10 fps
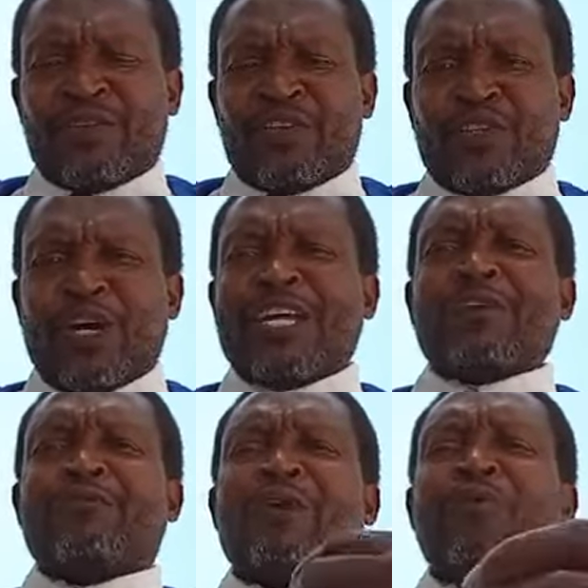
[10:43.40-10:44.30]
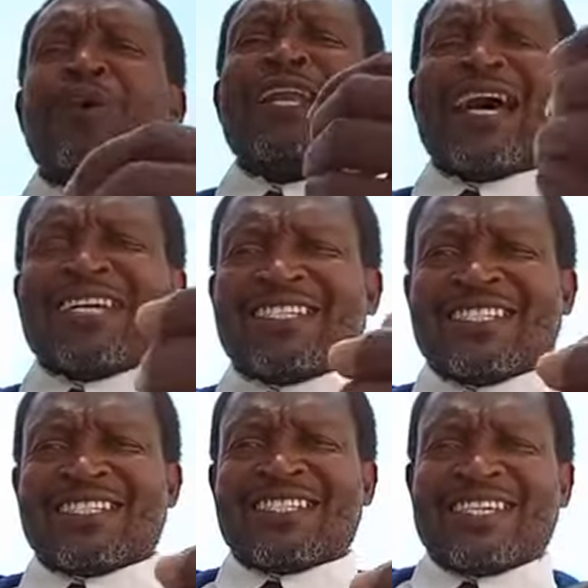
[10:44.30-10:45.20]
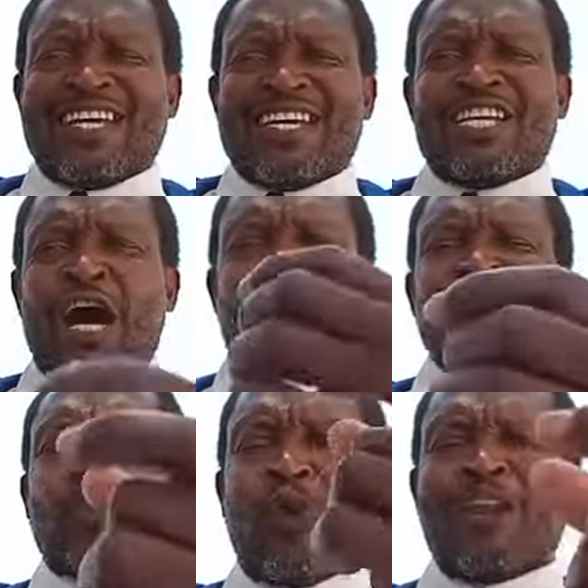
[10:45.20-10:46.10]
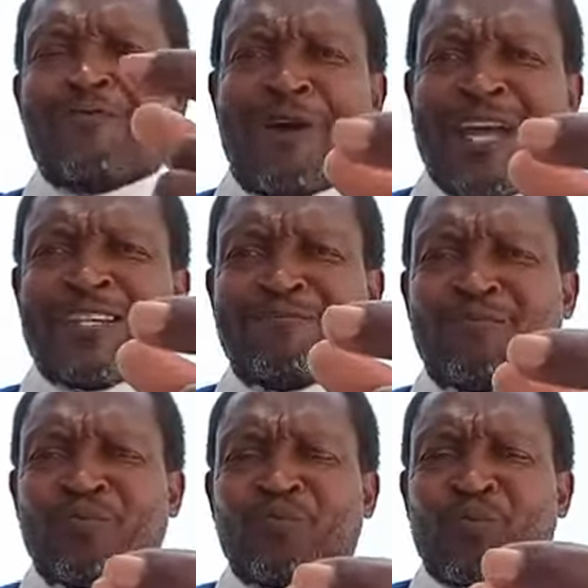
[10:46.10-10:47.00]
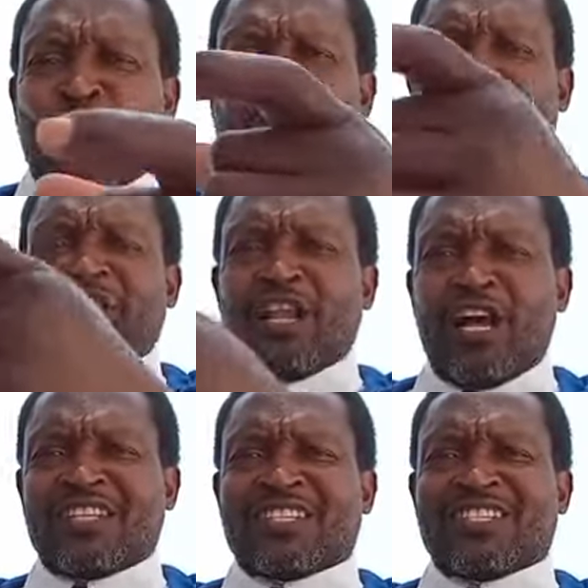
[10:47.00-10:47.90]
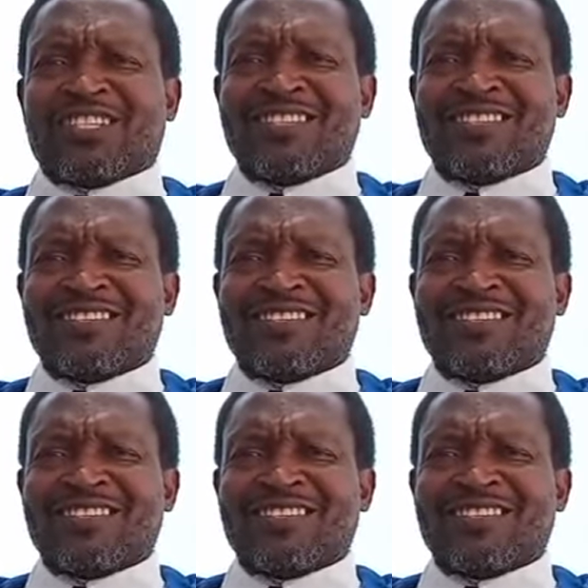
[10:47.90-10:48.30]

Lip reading: So in the following lines, Yahusha qualified what the loss